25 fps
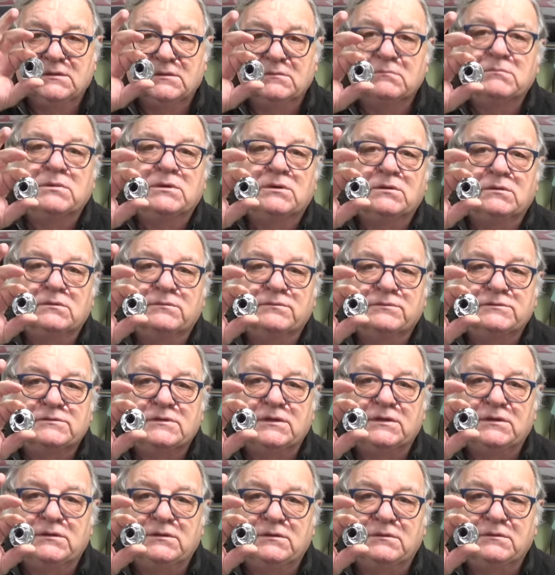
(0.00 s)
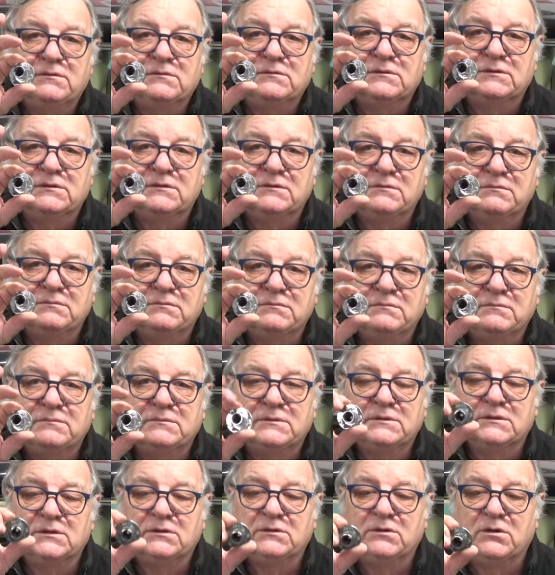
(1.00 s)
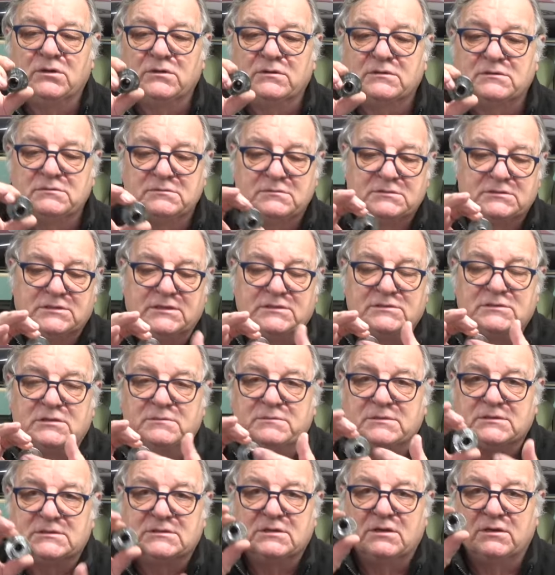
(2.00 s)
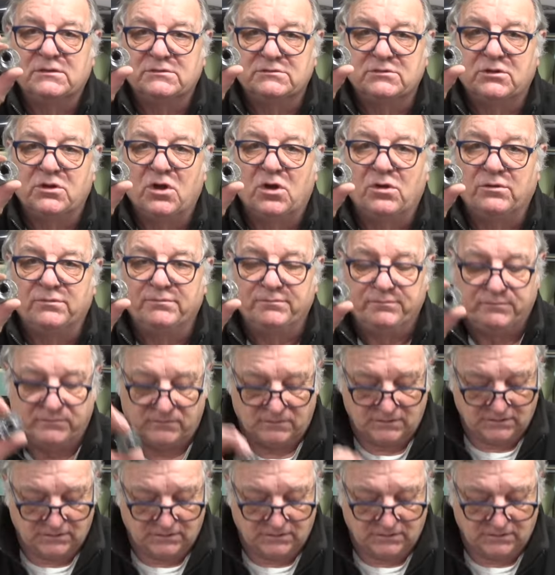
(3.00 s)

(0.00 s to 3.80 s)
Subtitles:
but obviously the lock system inside's gone.